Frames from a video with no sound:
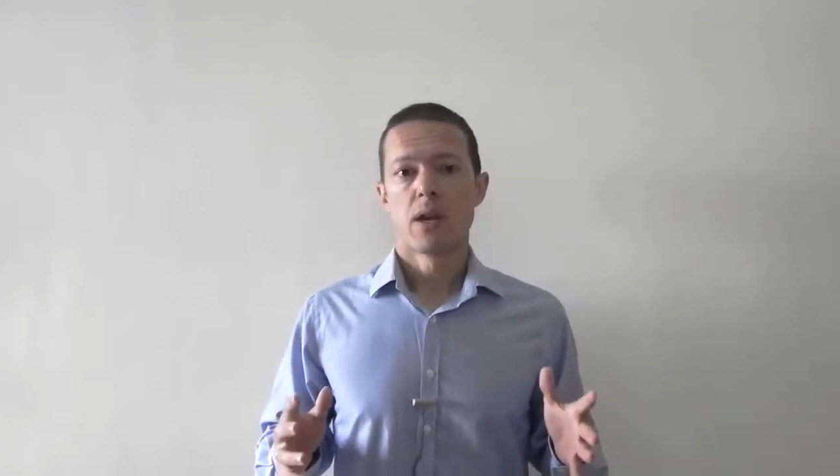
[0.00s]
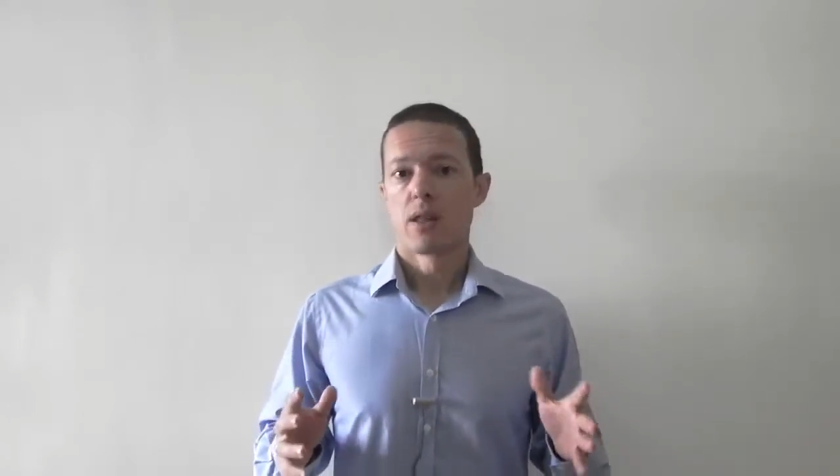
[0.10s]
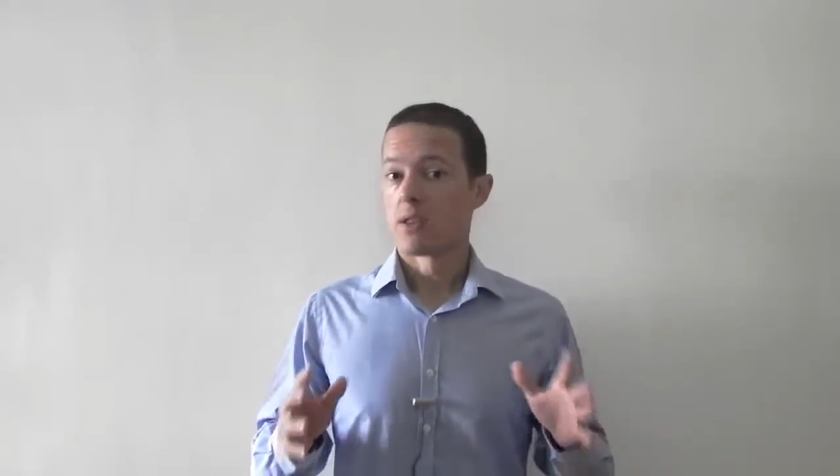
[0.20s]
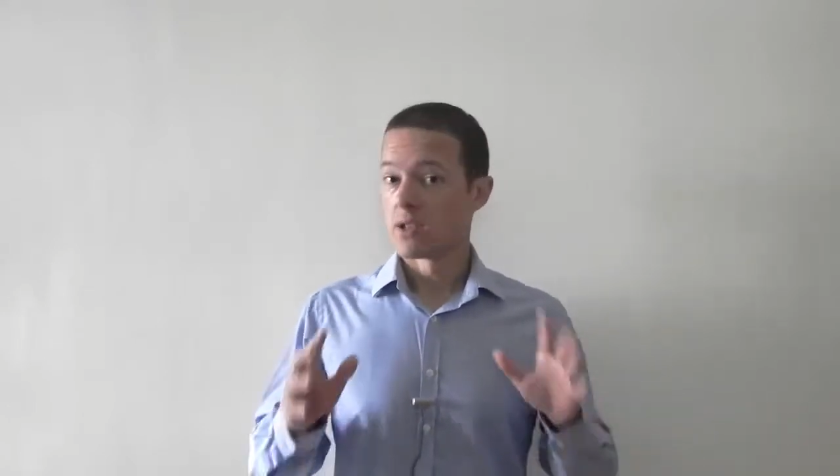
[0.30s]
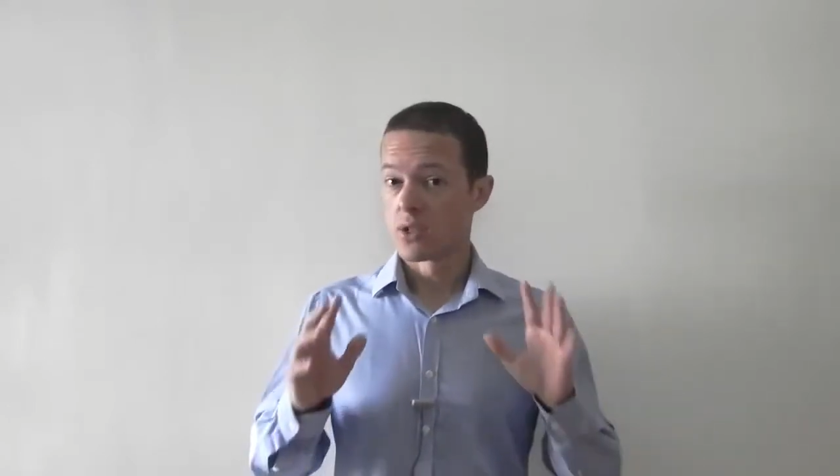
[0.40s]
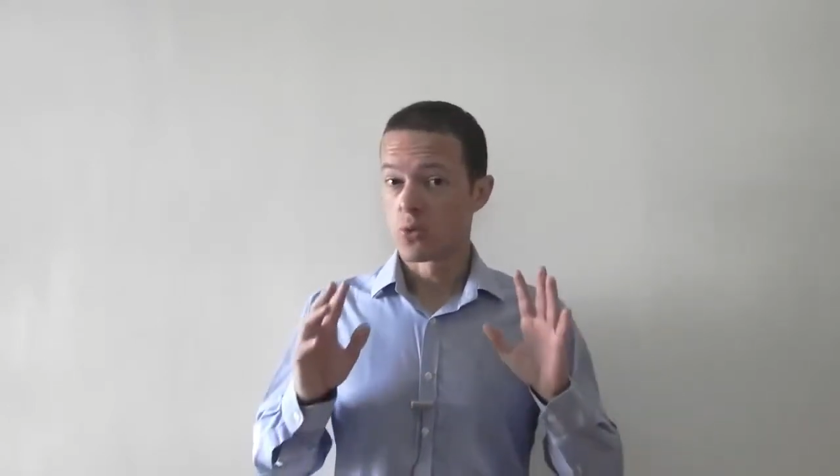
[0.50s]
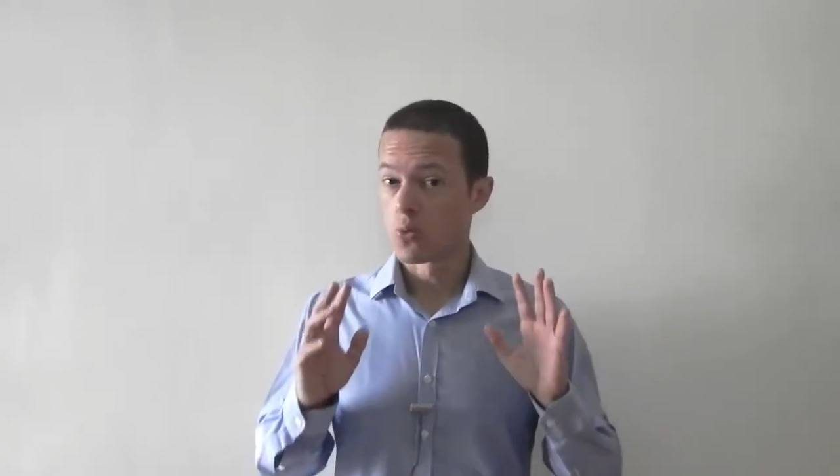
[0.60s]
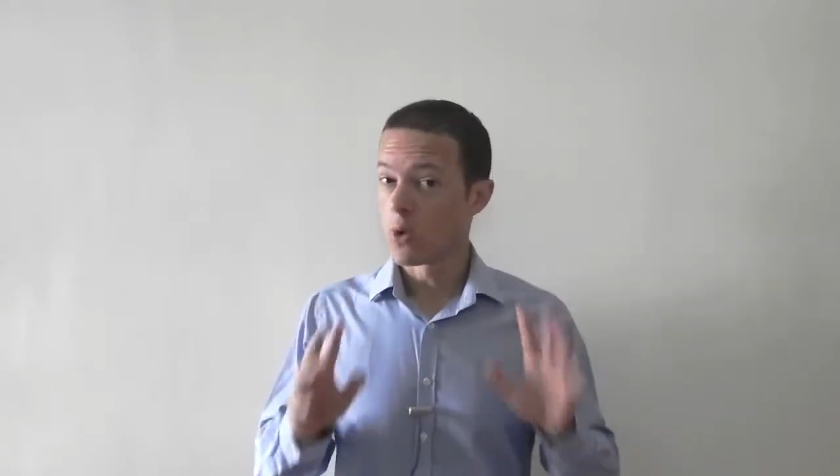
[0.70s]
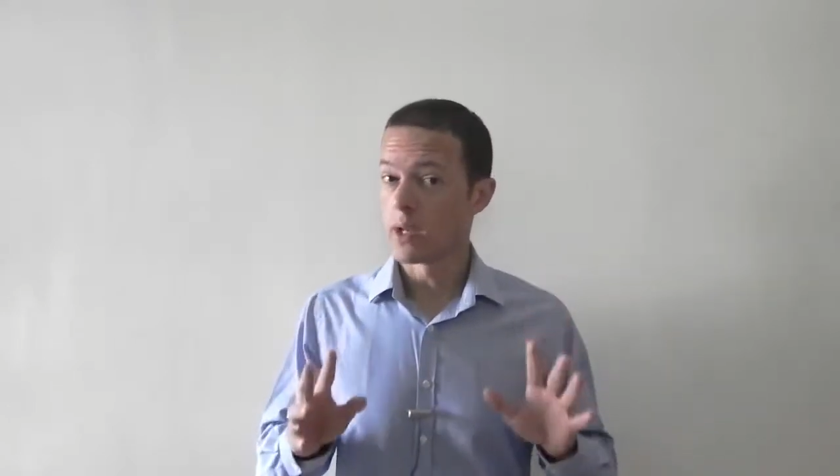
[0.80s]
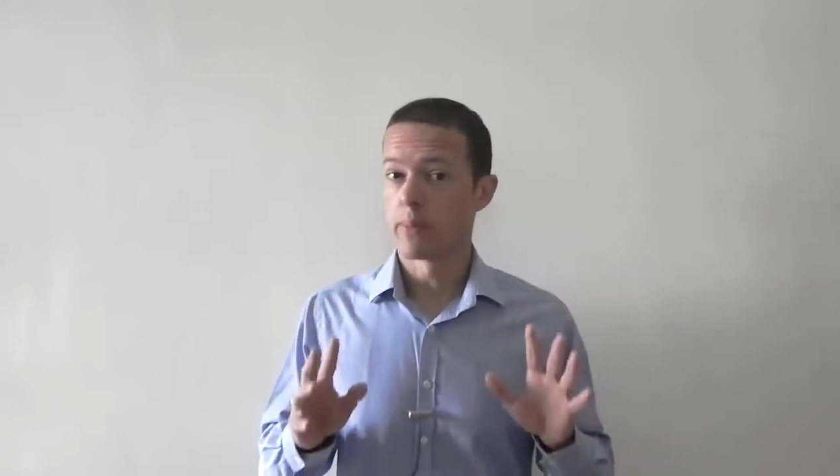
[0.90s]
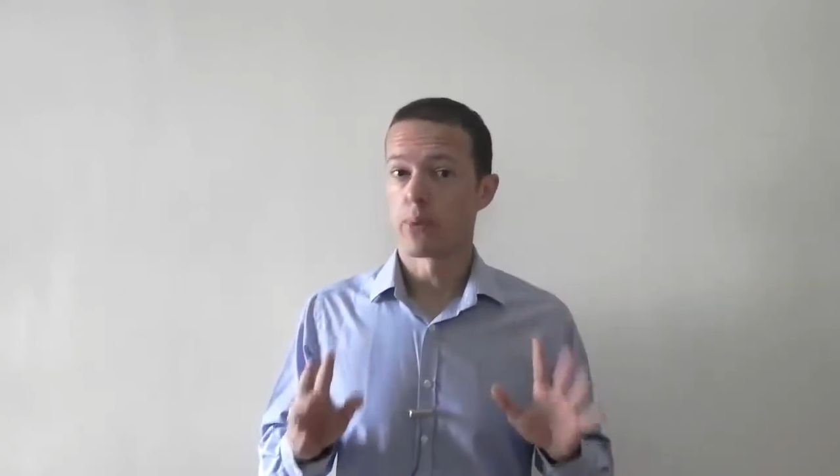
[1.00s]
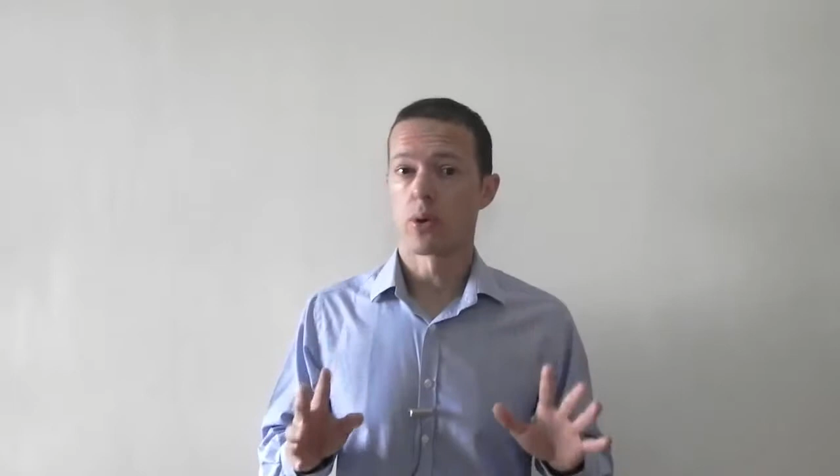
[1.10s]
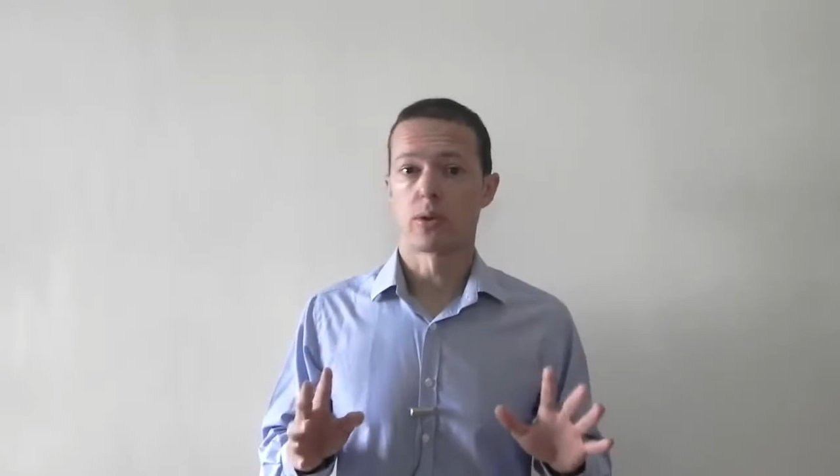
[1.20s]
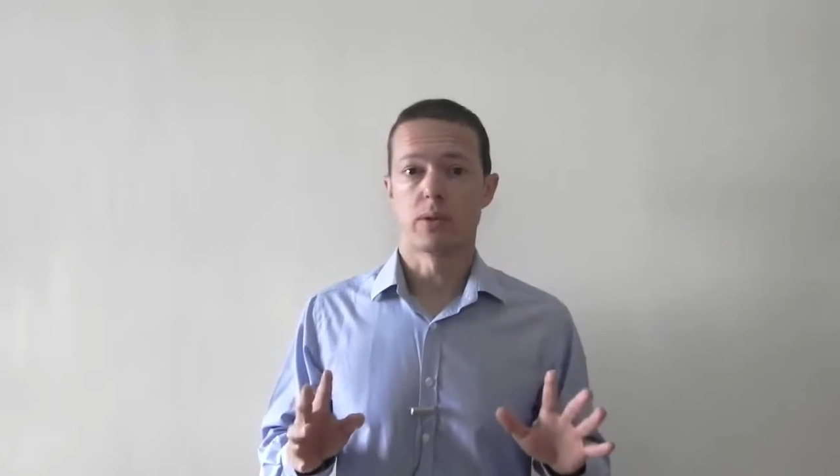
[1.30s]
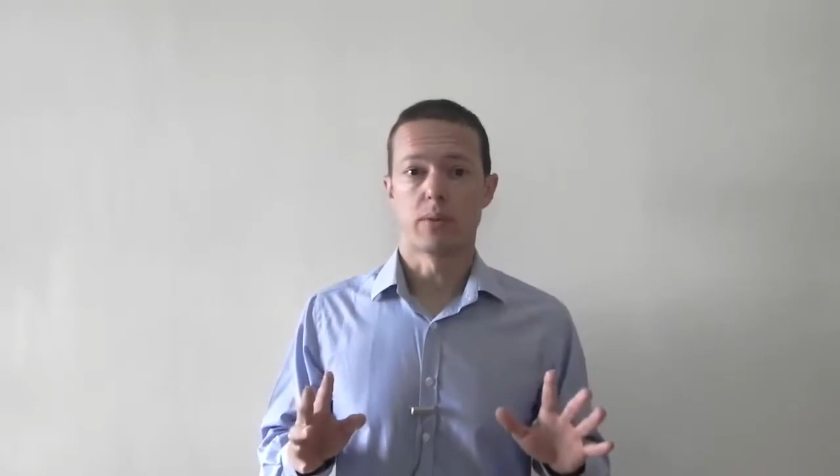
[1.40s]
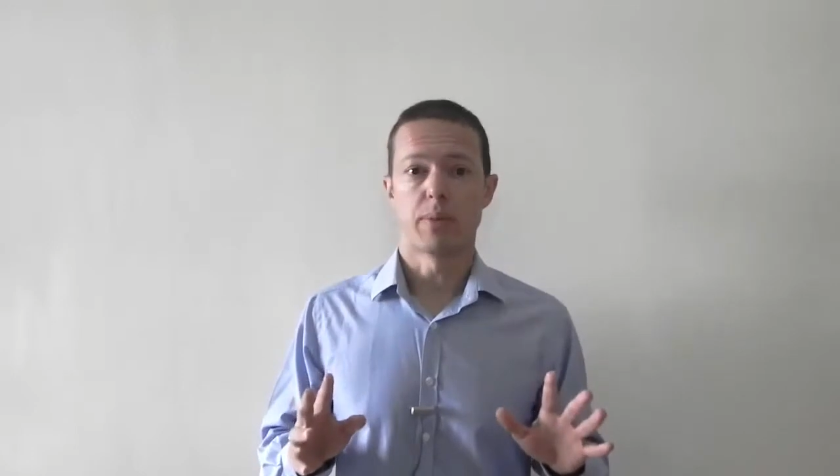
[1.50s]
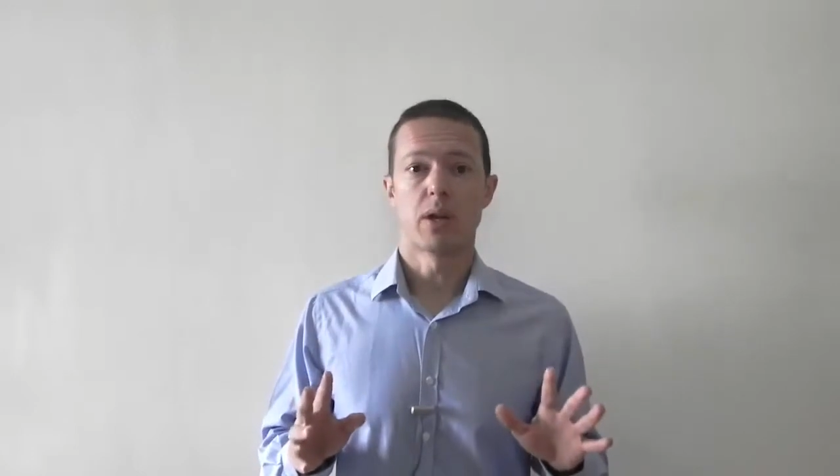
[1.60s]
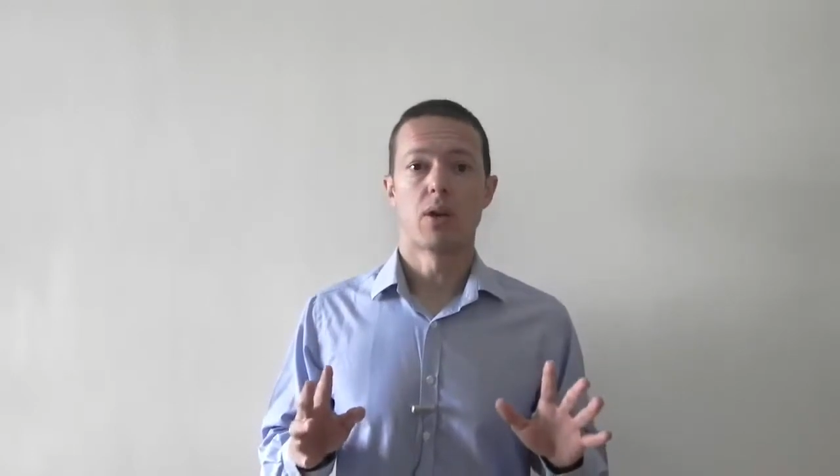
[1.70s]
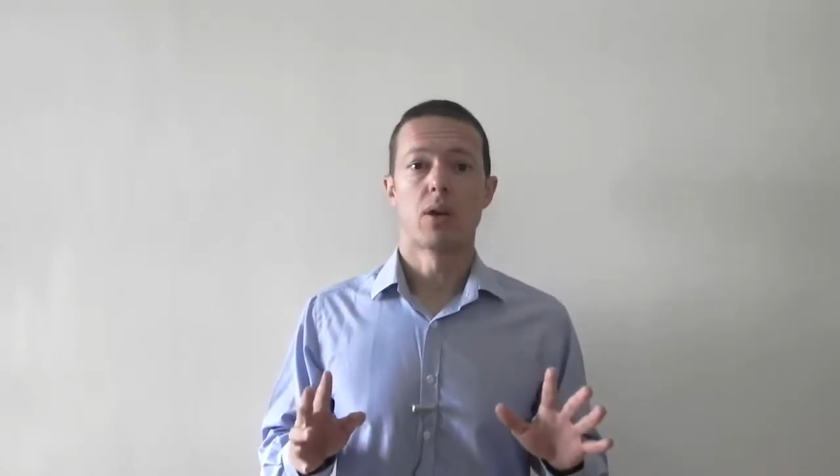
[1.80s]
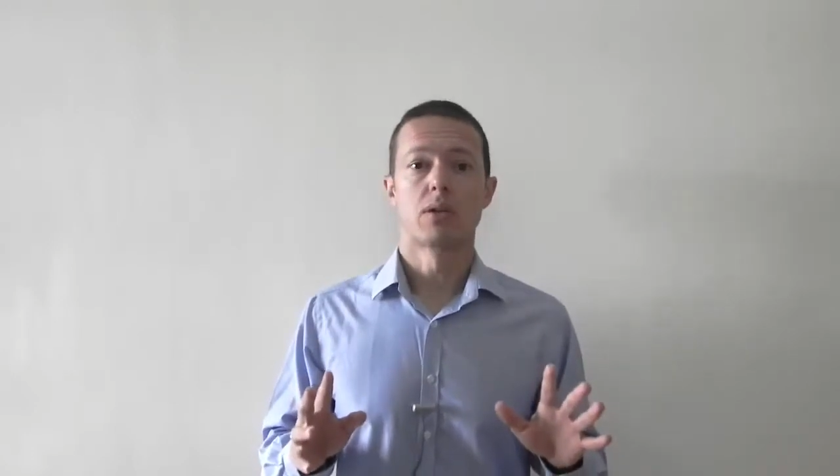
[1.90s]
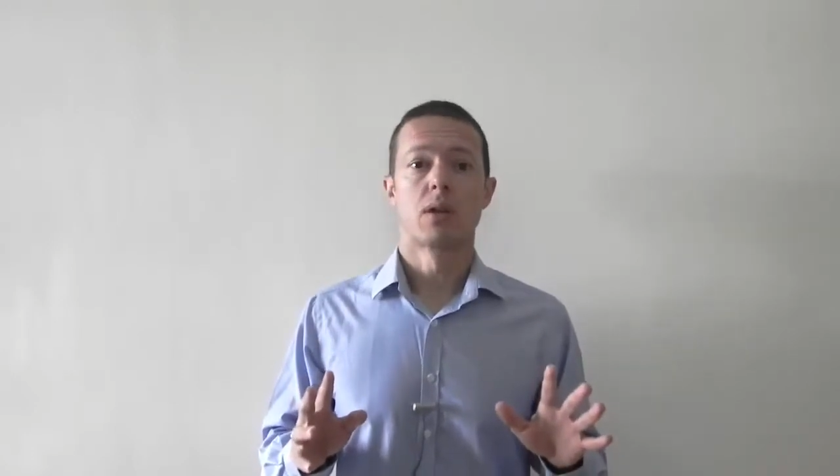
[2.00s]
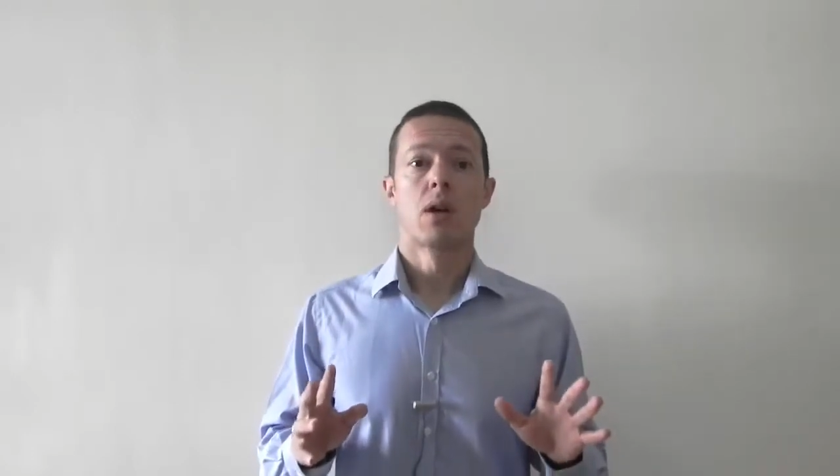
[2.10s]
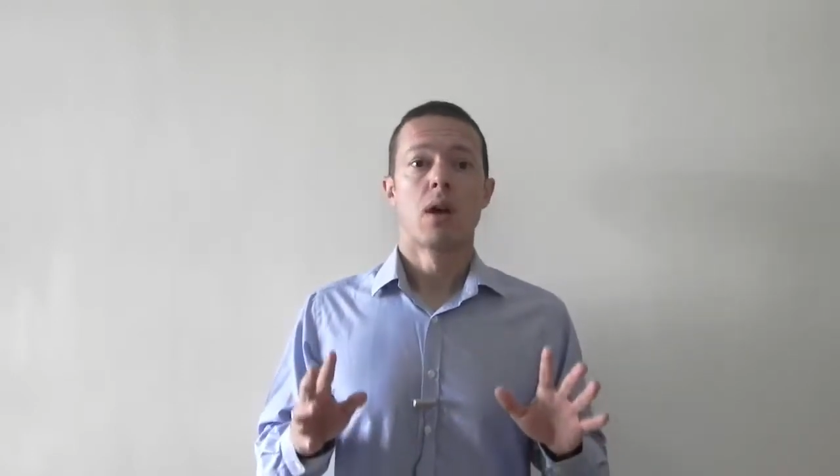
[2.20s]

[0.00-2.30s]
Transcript: This is really important because